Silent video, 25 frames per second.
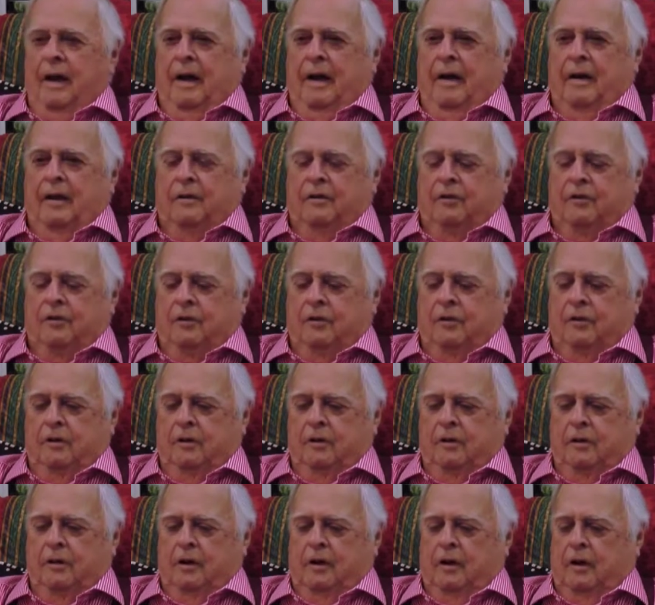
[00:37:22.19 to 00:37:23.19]
and
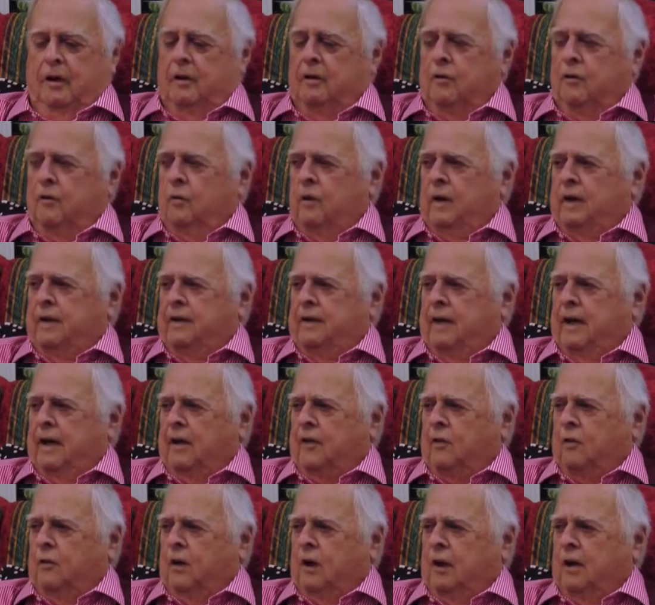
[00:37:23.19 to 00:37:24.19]
stood underway
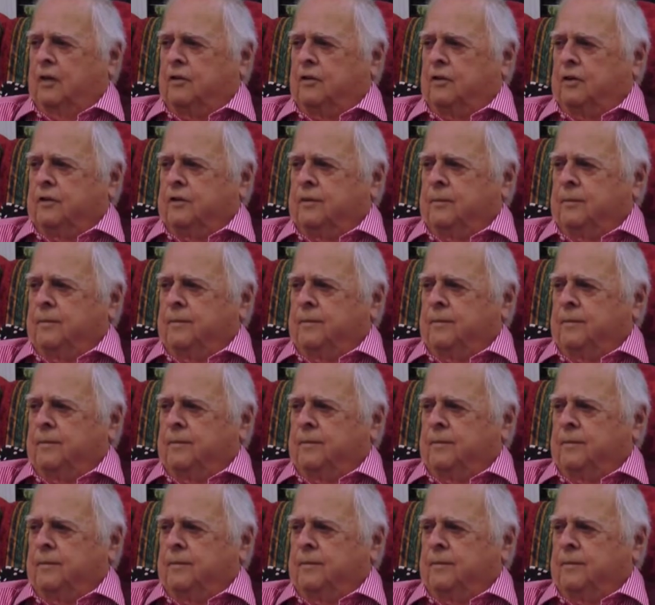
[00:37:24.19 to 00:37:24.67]
deck watches.